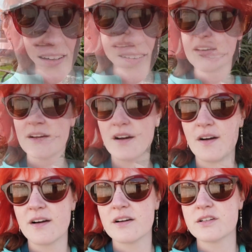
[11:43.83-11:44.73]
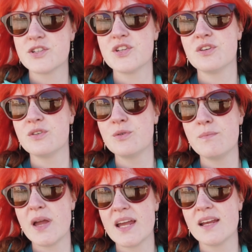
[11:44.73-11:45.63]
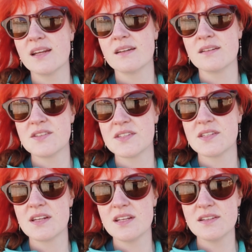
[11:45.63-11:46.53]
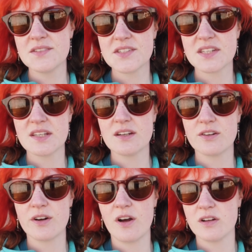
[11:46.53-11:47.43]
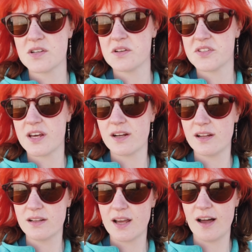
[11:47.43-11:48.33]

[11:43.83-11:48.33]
There are two main cities here on Terceira,